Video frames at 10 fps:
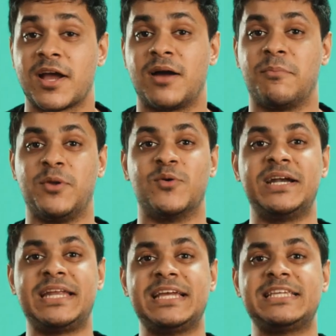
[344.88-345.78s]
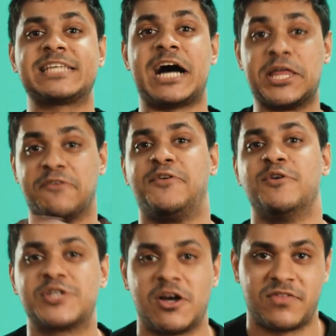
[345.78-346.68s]
Communities are the
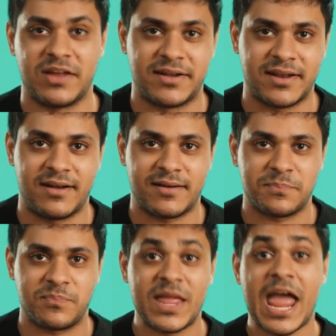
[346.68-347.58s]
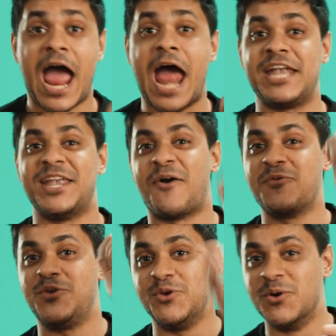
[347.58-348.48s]
future of the internet. And
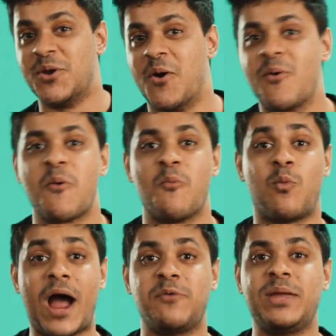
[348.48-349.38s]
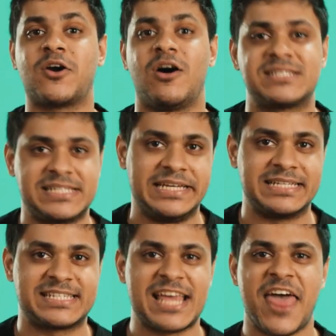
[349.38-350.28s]
now you know why we call
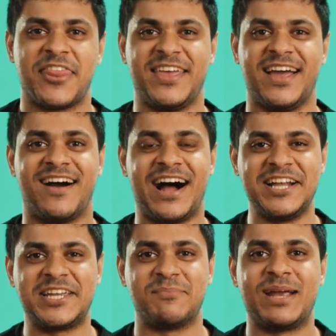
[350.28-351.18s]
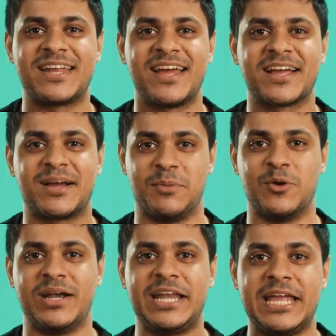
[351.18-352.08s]
scenes the ultimate
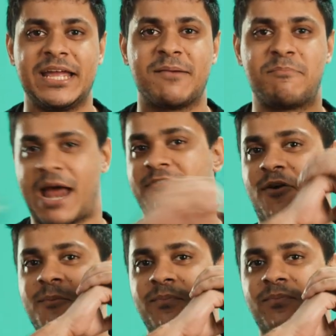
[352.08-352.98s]
community platform.